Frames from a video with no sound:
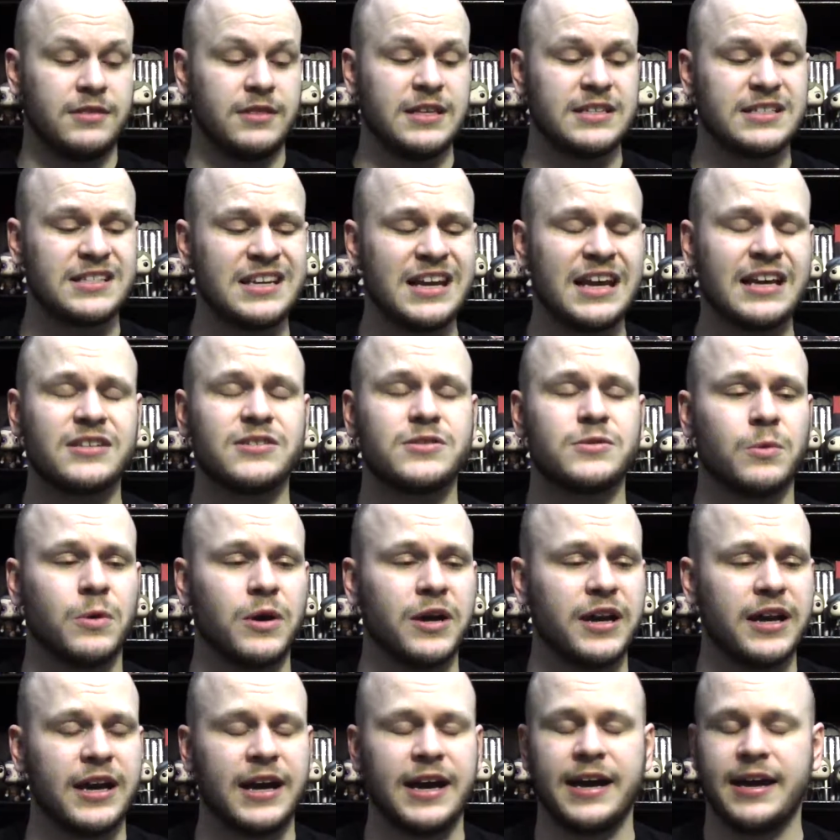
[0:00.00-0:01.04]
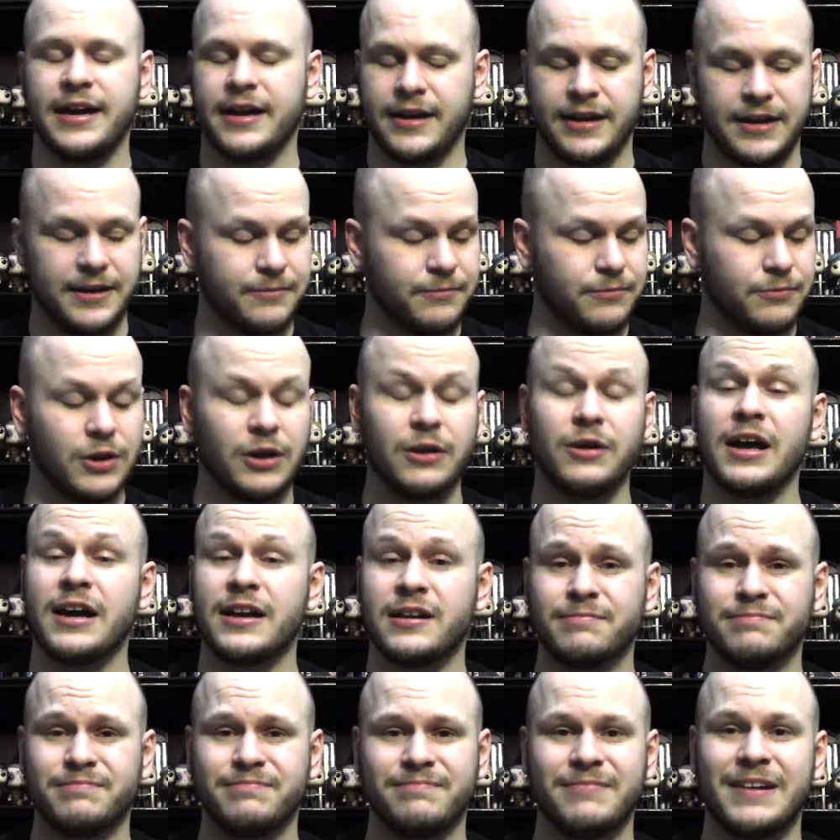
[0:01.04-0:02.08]
This next one, I
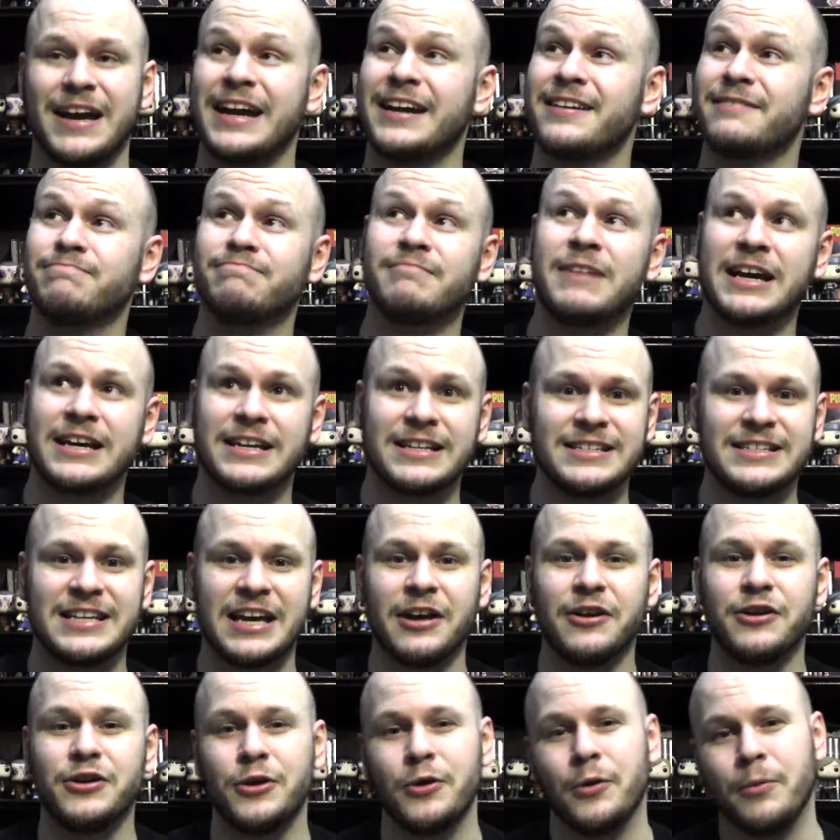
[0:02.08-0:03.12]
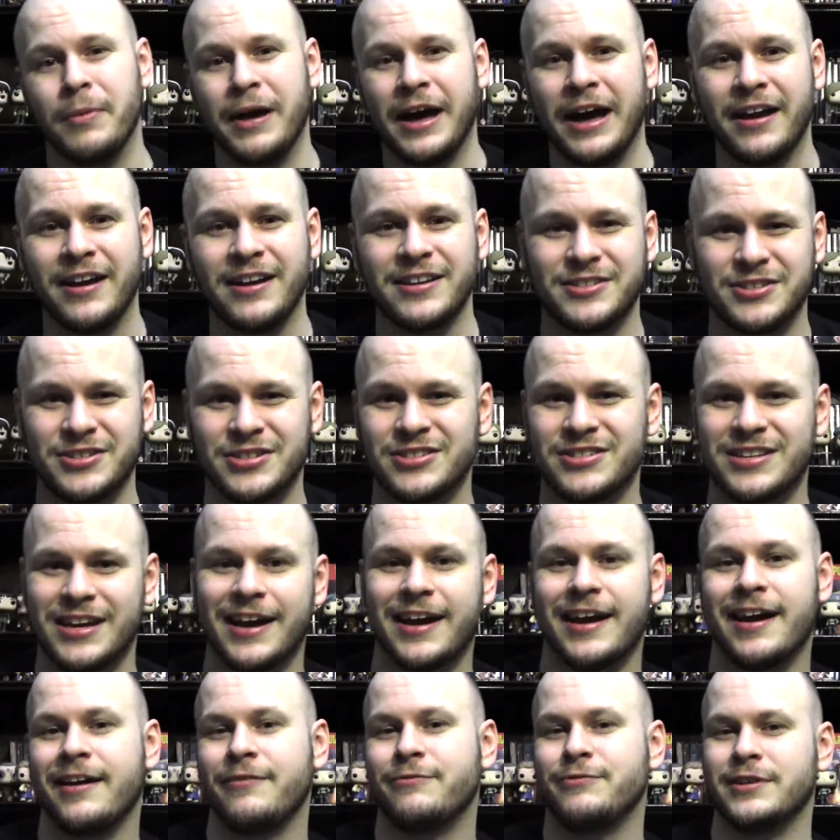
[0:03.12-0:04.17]
can tell you about. It's just
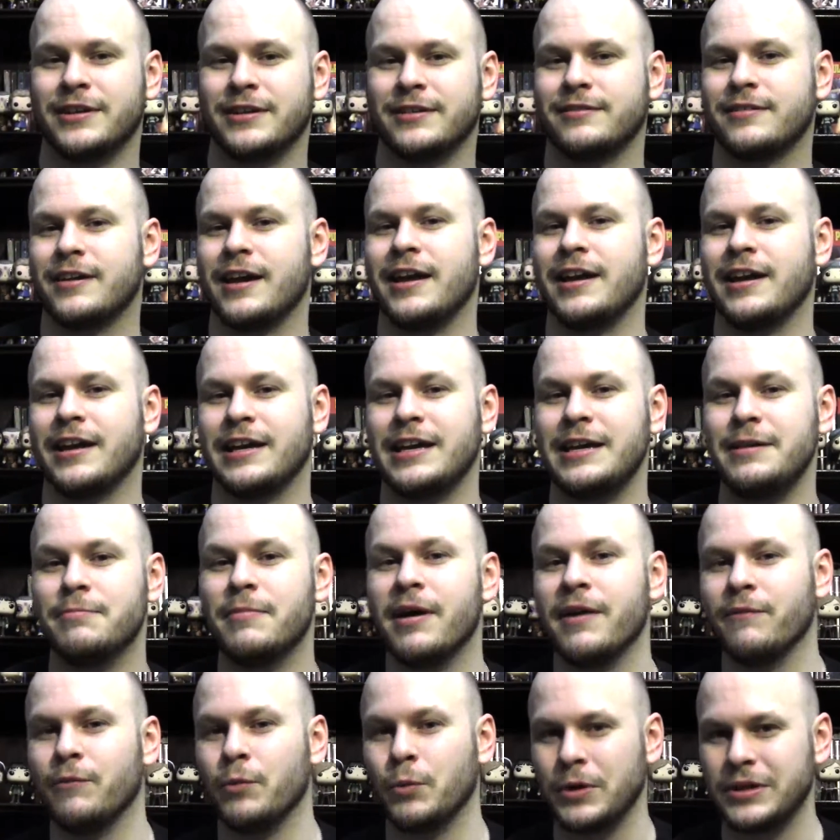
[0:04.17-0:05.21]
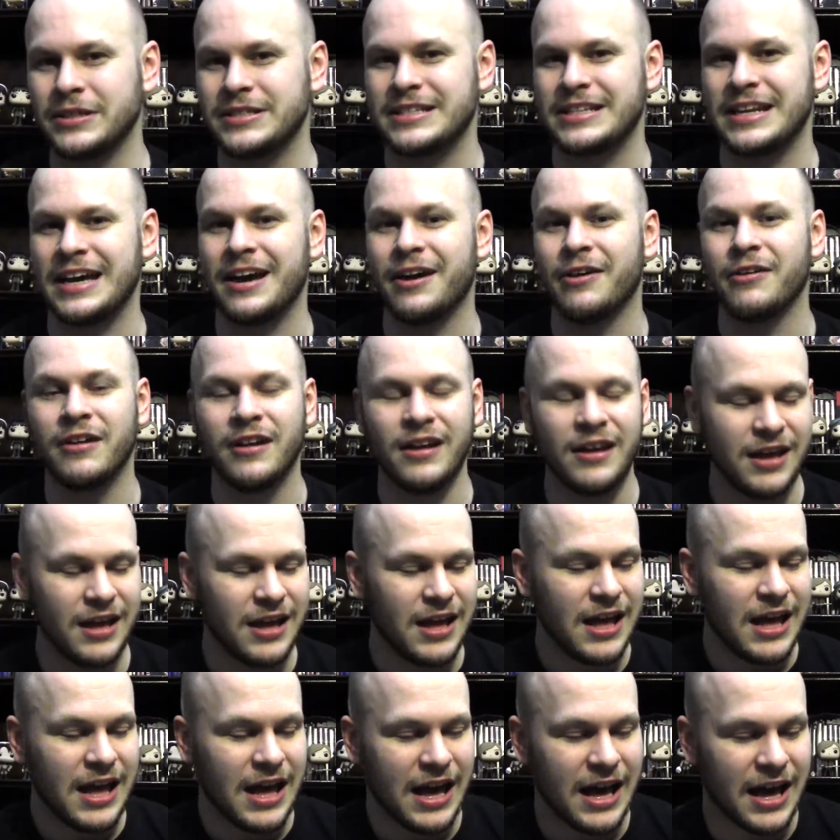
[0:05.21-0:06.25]
I have to kind of keep my voice down.
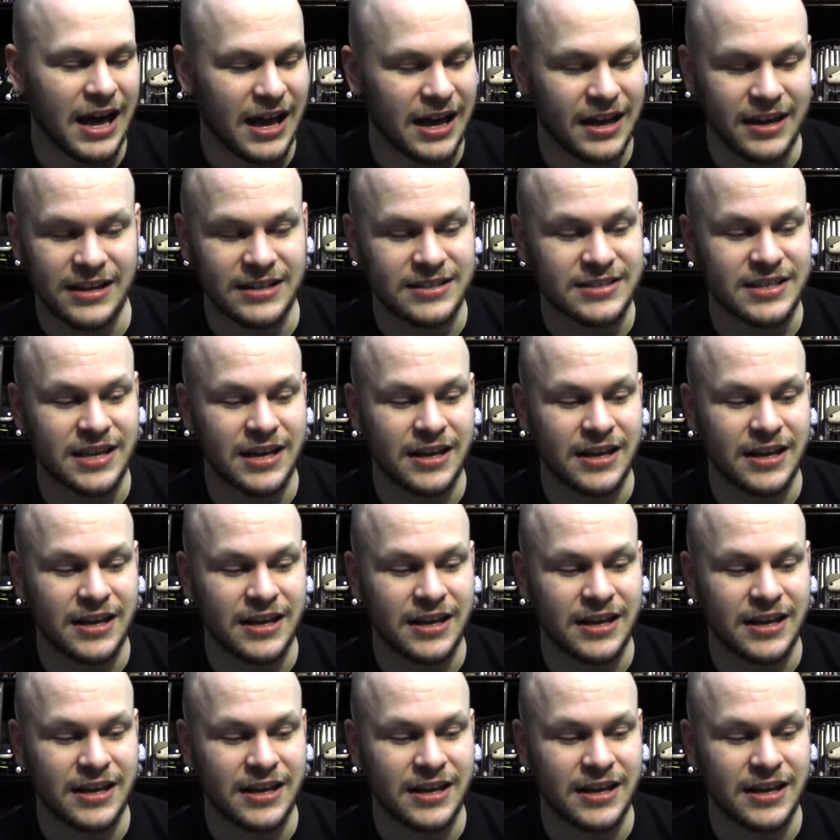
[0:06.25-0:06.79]
It's